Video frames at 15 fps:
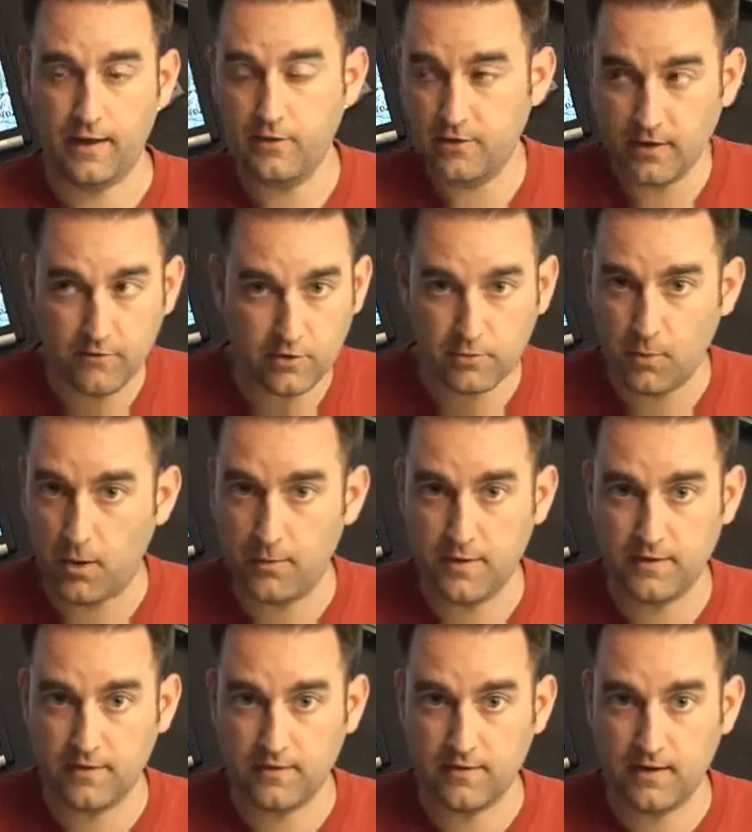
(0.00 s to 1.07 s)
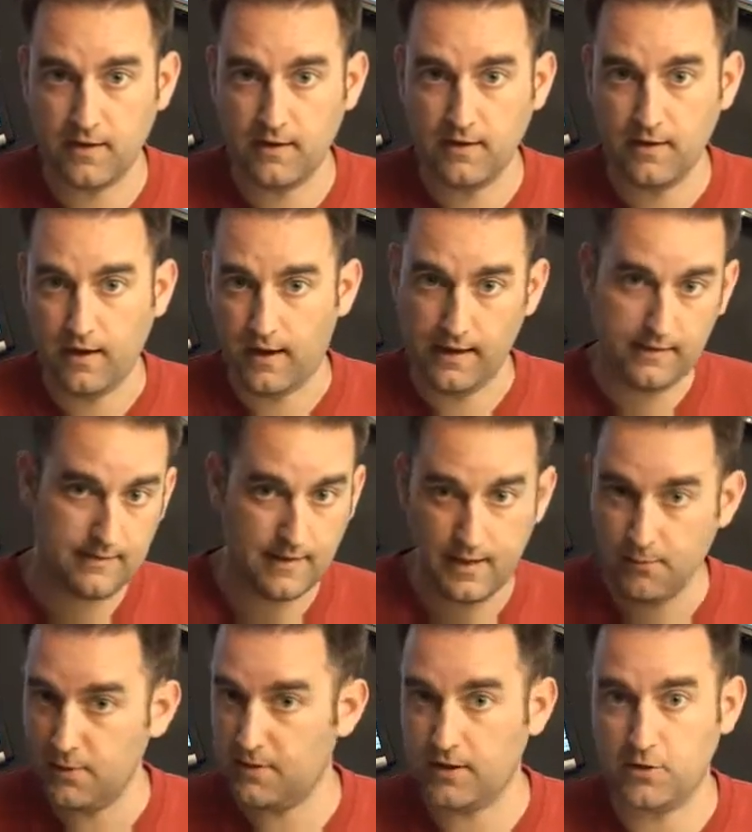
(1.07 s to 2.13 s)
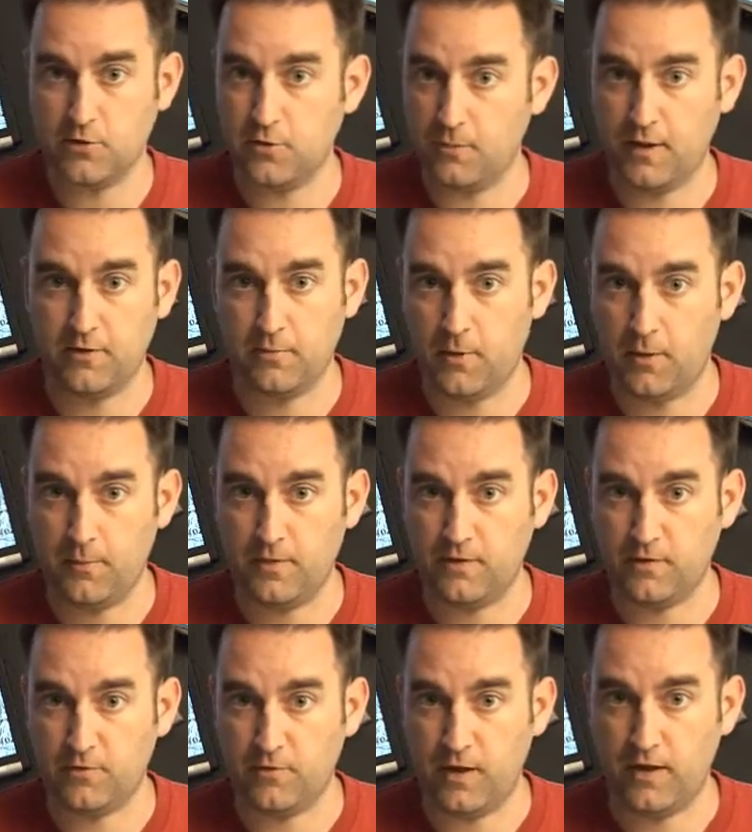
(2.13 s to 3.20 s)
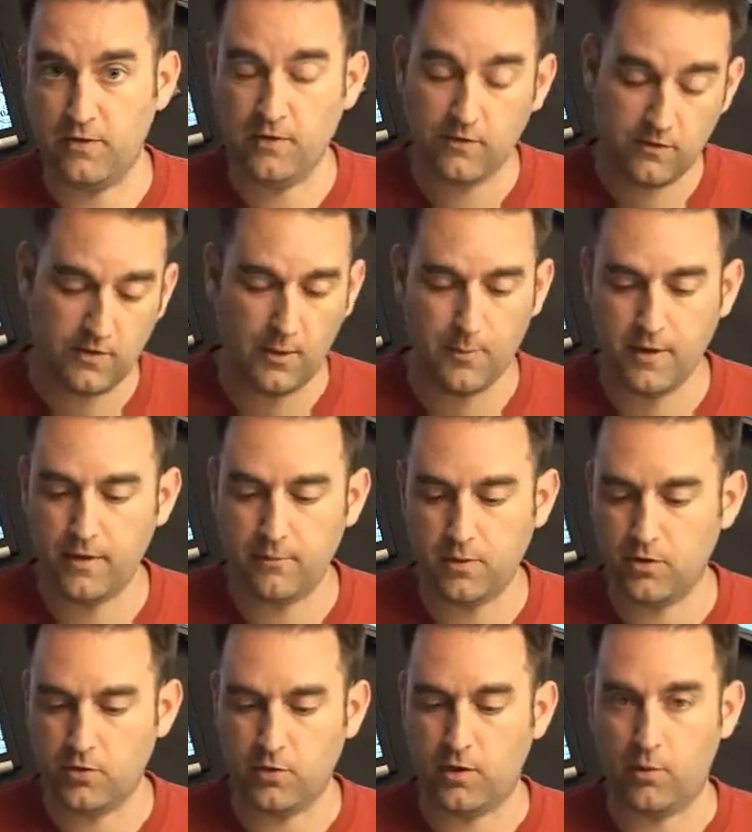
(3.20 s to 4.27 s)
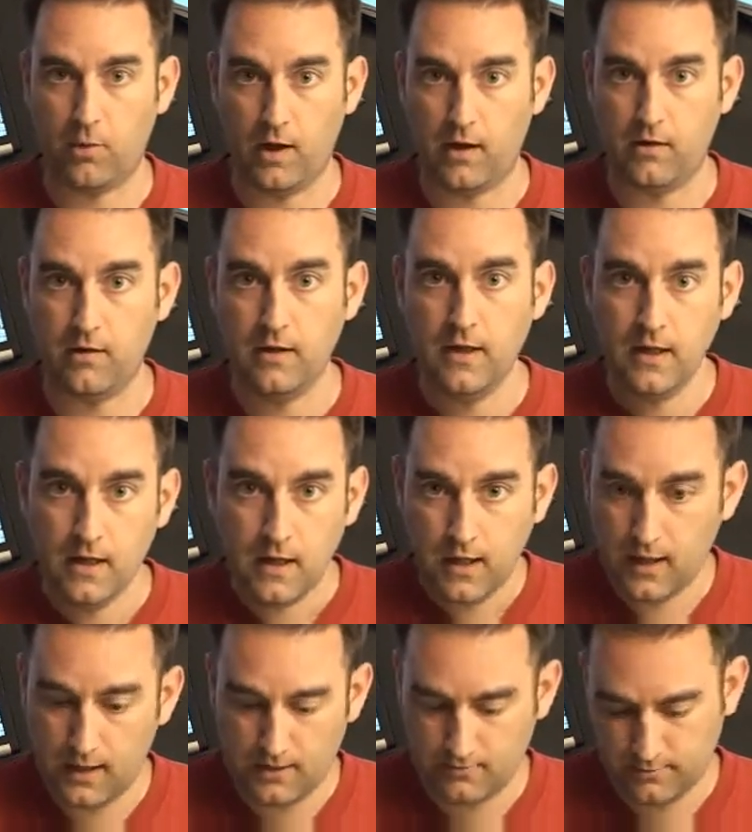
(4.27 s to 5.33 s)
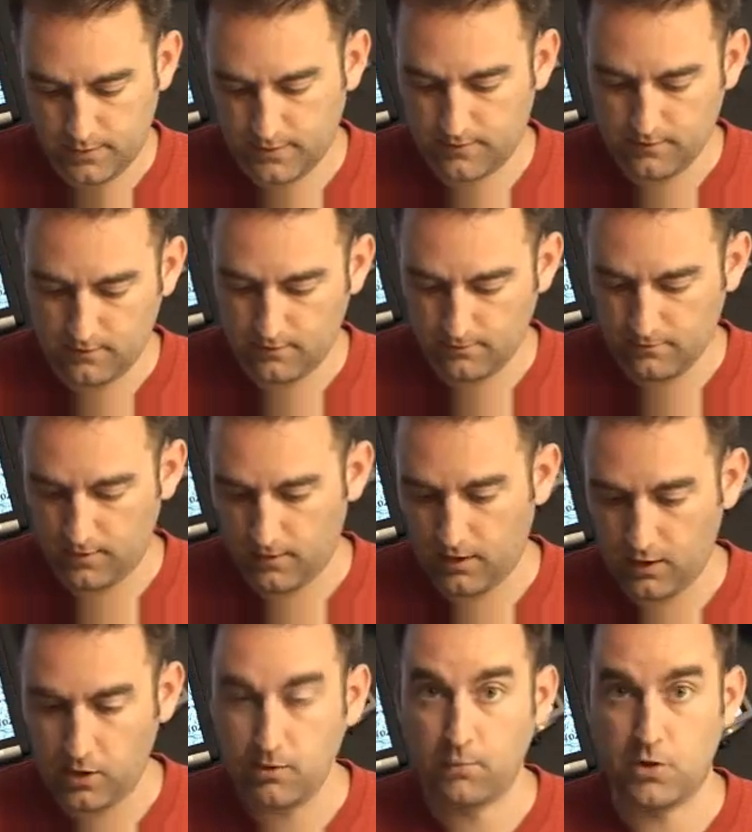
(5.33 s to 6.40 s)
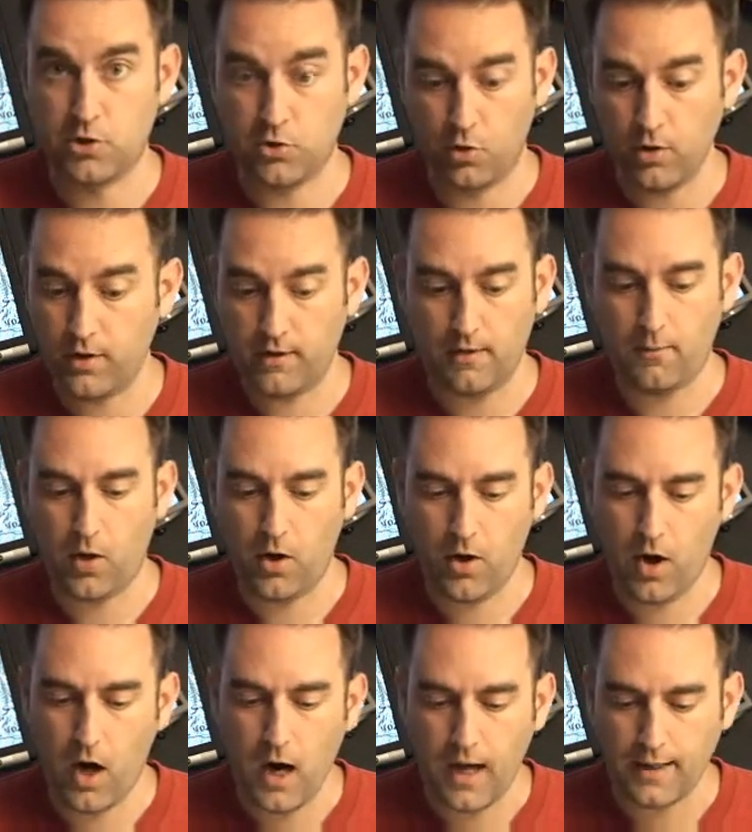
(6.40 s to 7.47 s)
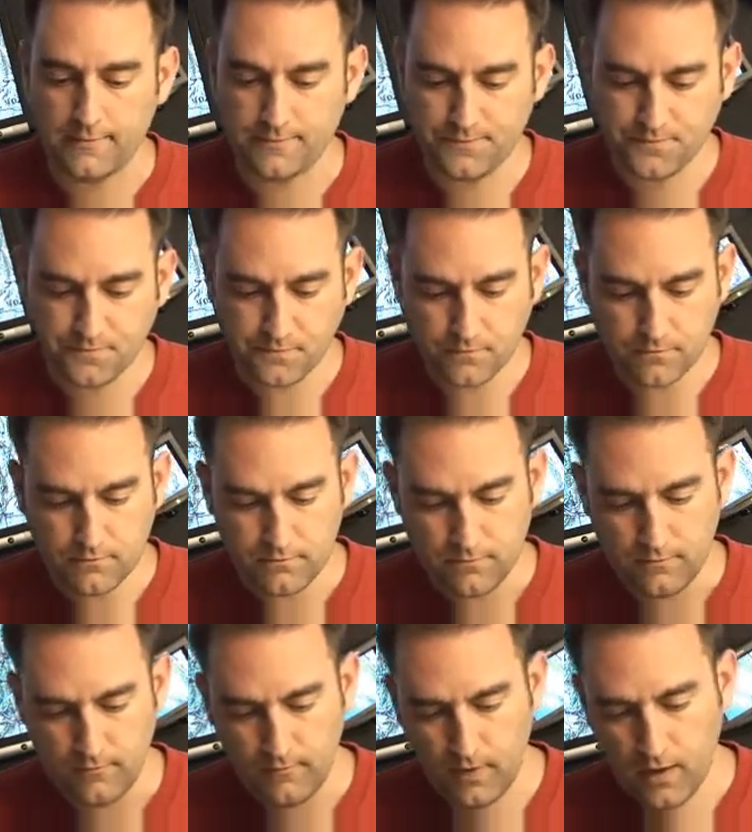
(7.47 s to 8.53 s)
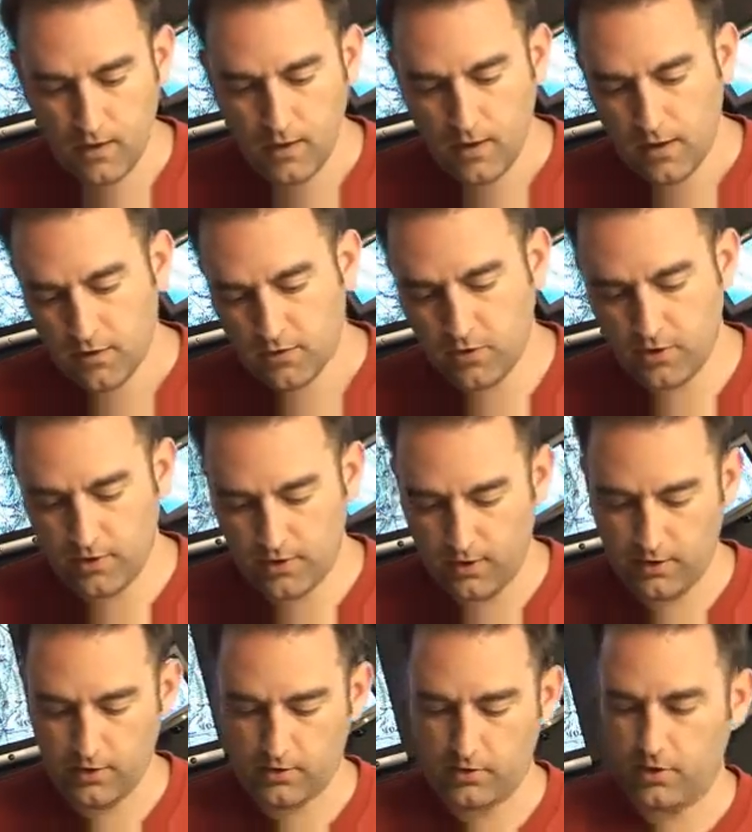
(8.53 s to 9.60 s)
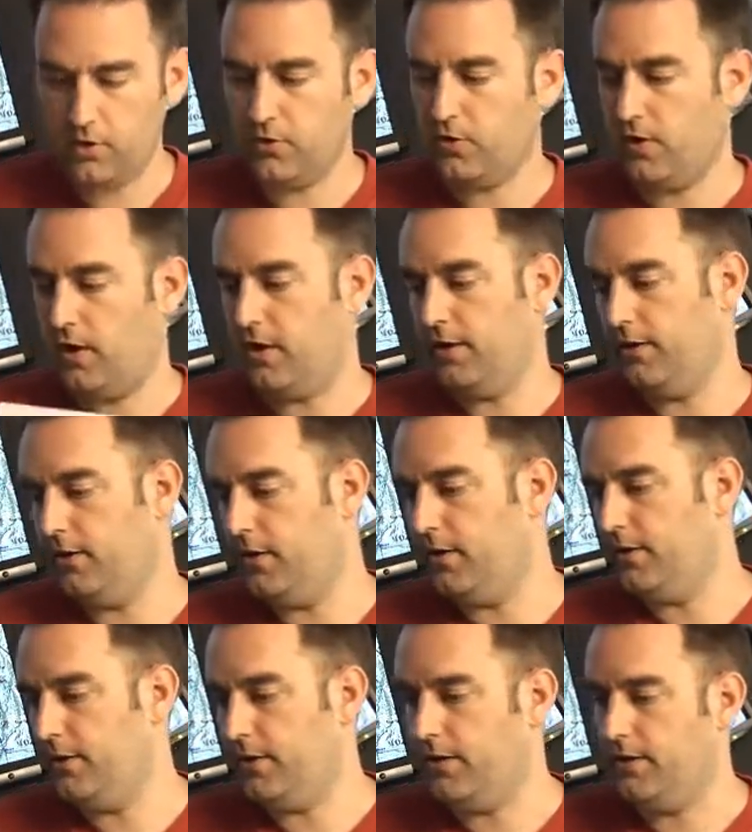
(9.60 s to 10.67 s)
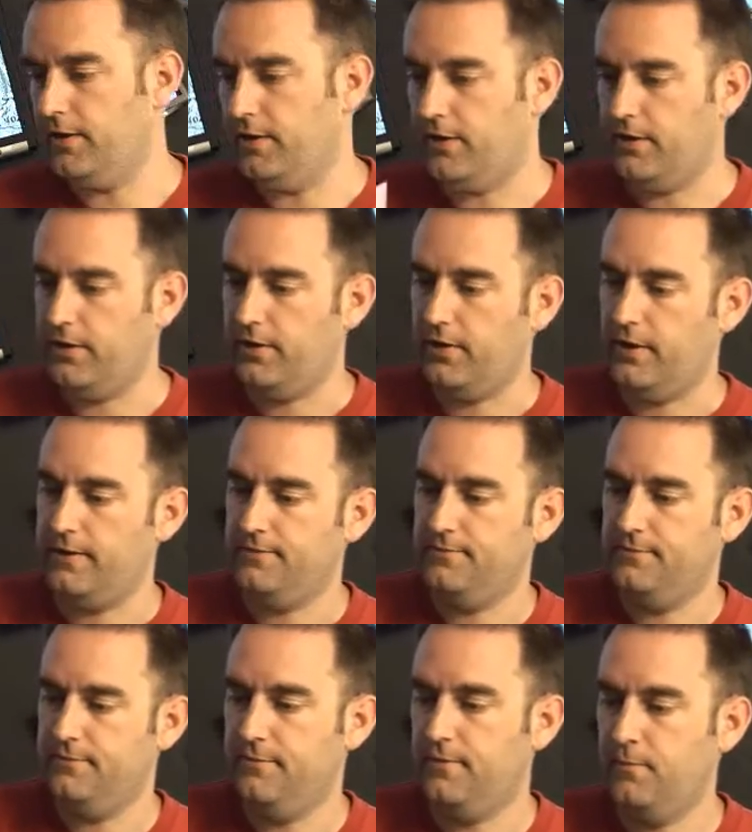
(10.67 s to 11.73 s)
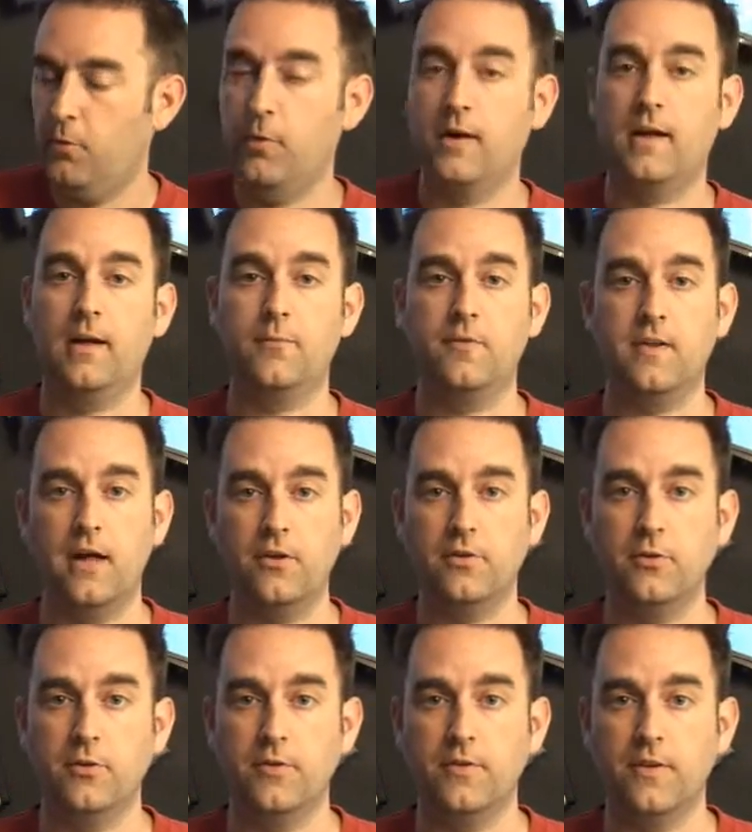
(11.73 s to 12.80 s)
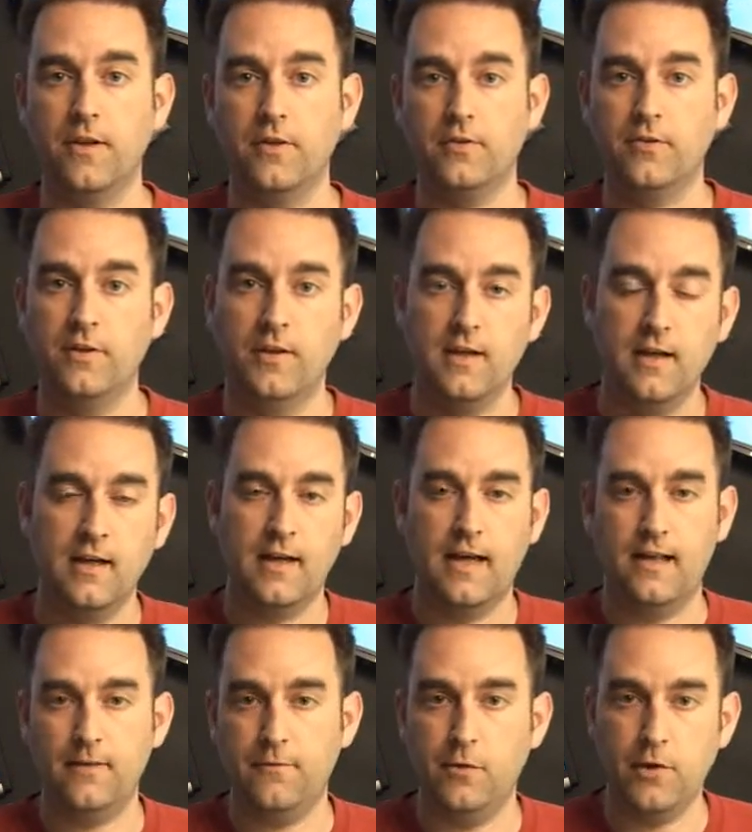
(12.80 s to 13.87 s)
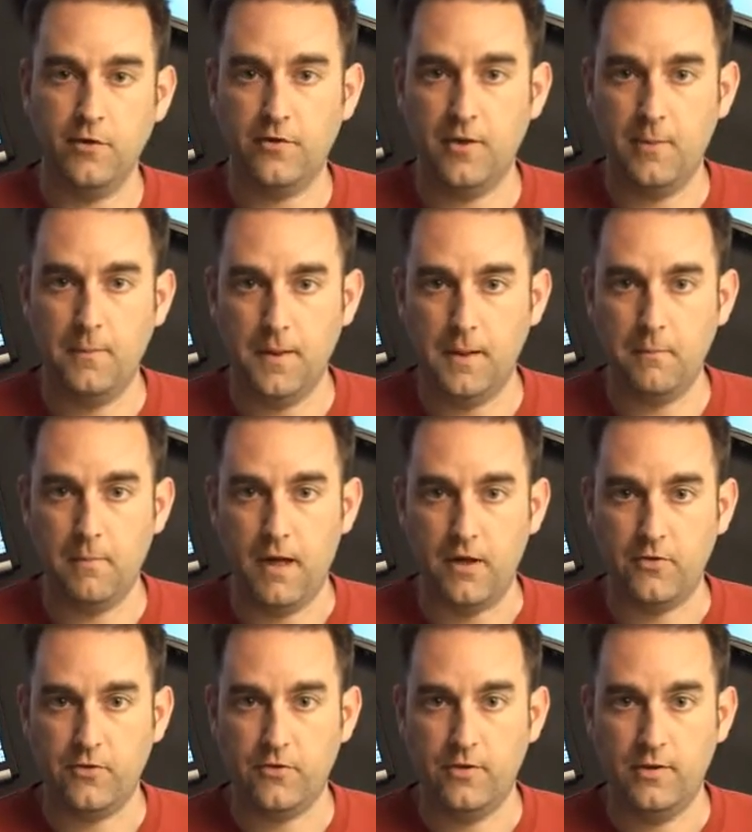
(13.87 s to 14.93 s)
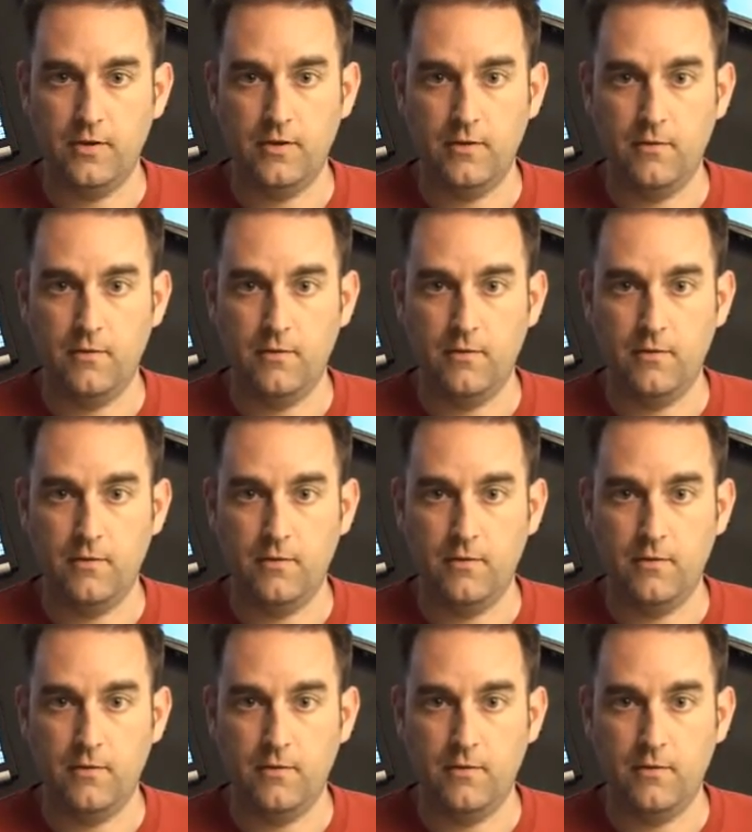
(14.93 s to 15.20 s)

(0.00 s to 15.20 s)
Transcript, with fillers: I used to have a small business there. I keep in touch with my small business friends. Some of them are doing well, um, but a good majority of them are not. So the article goes on and on and on and on and on. But what it comes down to is this. California's in a big mess.